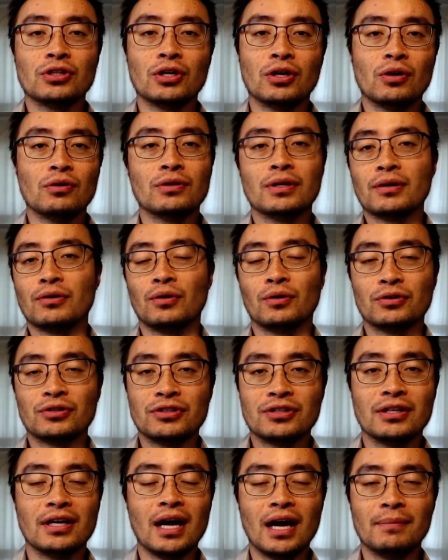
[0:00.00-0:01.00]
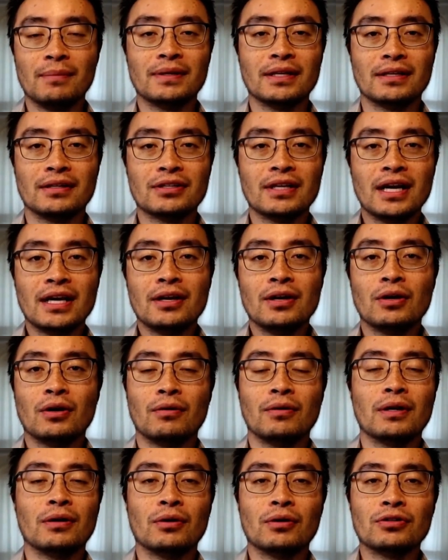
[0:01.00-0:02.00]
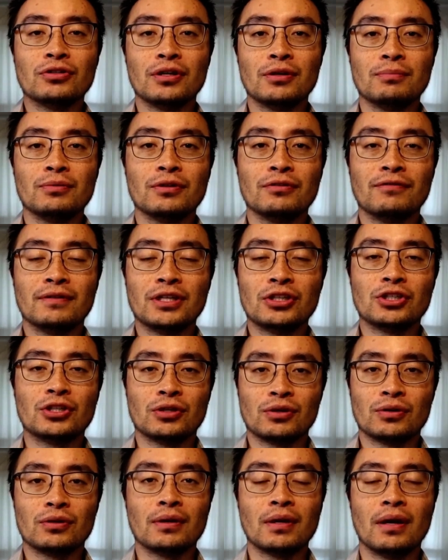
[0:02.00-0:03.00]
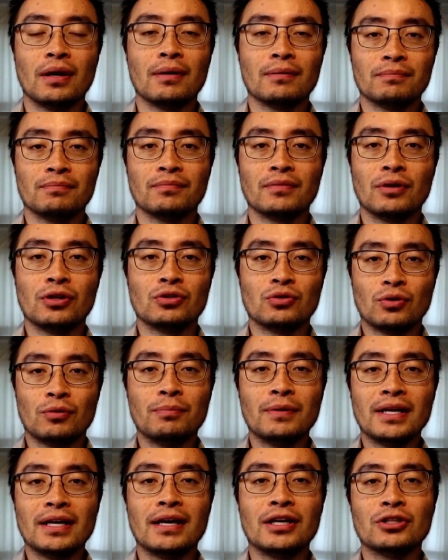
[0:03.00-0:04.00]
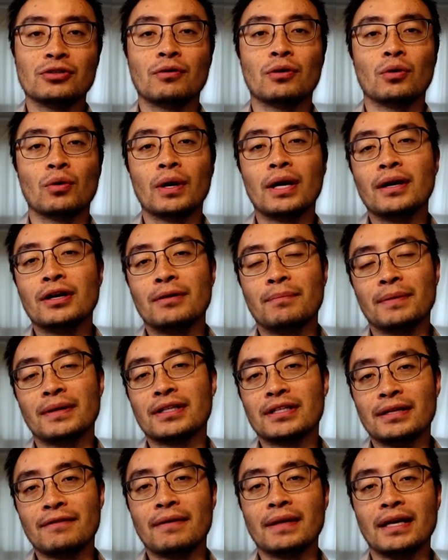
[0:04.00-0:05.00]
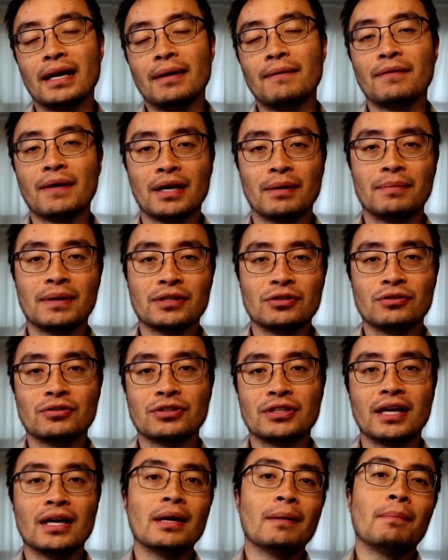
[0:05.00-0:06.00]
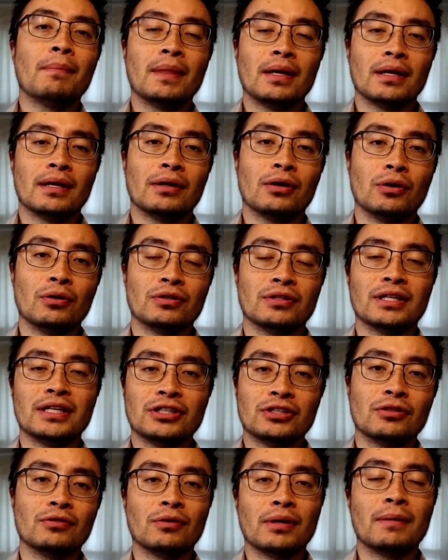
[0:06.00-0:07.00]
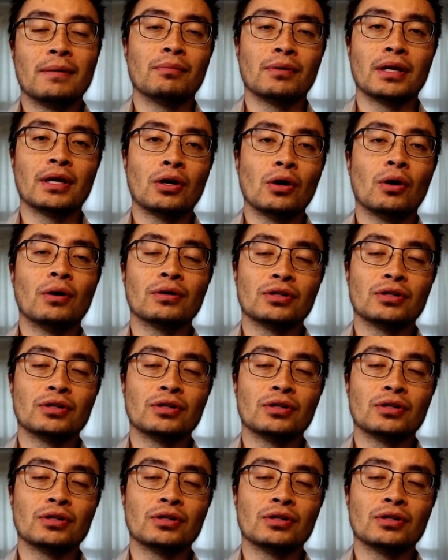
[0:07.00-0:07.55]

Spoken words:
clothing looks sloppy, tight clothing looks unprofessional. Virtual meetings require specific environmental setup. Use these 3 pre-call